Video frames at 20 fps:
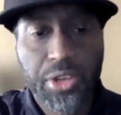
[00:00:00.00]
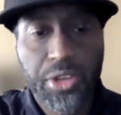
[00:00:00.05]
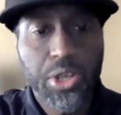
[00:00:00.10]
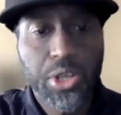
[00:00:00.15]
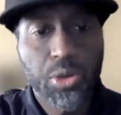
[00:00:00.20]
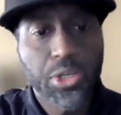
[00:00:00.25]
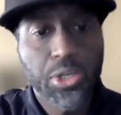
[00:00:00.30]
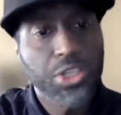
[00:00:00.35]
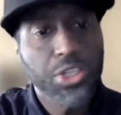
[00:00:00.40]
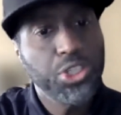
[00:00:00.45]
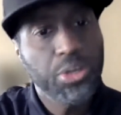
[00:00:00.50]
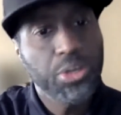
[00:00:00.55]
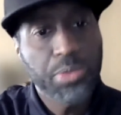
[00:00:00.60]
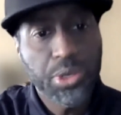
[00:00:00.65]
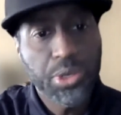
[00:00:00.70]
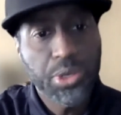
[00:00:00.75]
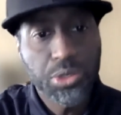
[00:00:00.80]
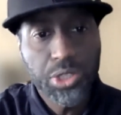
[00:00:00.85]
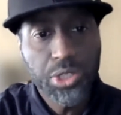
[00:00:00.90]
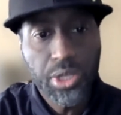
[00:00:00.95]
video
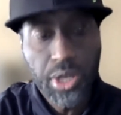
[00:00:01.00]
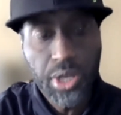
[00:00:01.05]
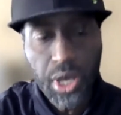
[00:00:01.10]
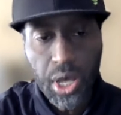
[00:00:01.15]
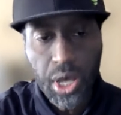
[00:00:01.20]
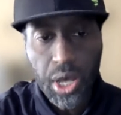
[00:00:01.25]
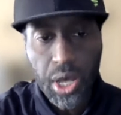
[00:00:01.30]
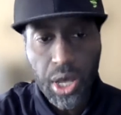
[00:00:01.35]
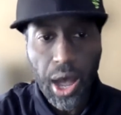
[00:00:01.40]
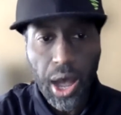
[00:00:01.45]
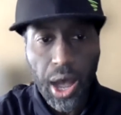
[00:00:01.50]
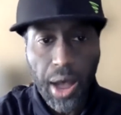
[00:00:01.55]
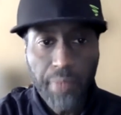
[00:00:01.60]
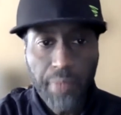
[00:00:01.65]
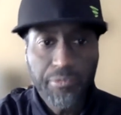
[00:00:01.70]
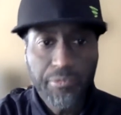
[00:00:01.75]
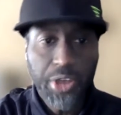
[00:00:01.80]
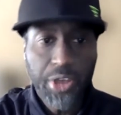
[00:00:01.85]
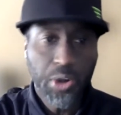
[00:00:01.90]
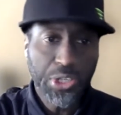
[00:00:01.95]
distribution.
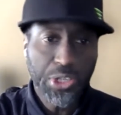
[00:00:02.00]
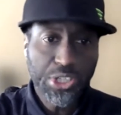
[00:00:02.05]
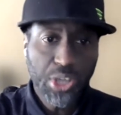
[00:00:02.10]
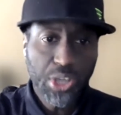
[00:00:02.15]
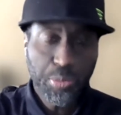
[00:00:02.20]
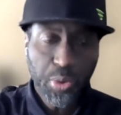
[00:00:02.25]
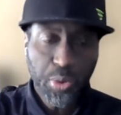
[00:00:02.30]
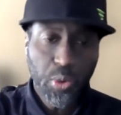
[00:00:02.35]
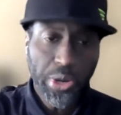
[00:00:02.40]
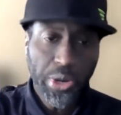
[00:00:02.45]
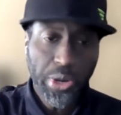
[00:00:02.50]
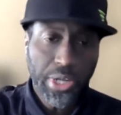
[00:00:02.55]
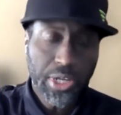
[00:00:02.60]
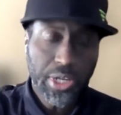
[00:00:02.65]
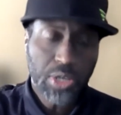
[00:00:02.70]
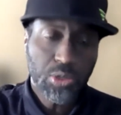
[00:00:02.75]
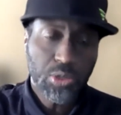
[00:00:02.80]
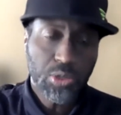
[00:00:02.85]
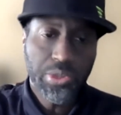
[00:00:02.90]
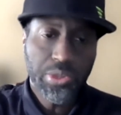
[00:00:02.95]
Very simple when
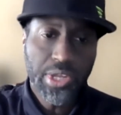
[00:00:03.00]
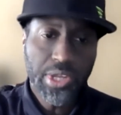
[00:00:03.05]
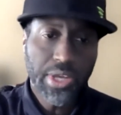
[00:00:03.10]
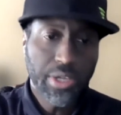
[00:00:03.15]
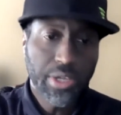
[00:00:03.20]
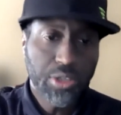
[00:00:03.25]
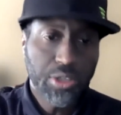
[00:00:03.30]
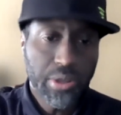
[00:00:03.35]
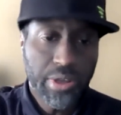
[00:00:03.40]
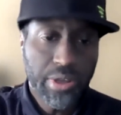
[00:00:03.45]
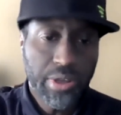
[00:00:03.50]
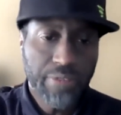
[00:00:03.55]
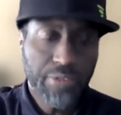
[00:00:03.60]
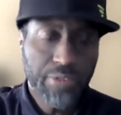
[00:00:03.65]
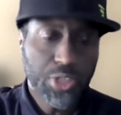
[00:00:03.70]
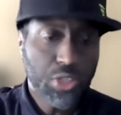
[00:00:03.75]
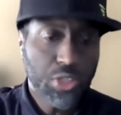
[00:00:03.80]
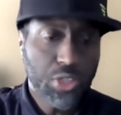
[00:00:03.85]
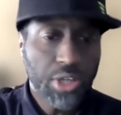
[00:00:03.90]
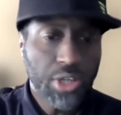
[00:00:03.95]
it deals with the
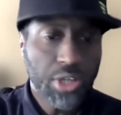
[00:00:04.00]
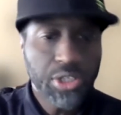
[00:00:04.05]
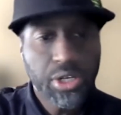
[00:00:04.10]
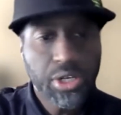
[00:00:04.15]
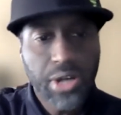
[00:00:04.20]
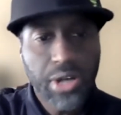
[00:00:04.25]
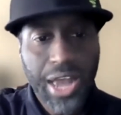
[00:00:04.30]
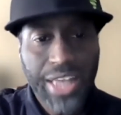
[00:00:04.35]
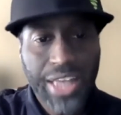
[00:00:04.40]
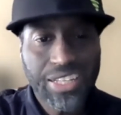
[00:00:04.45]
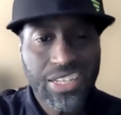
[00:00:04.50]
infrastructure.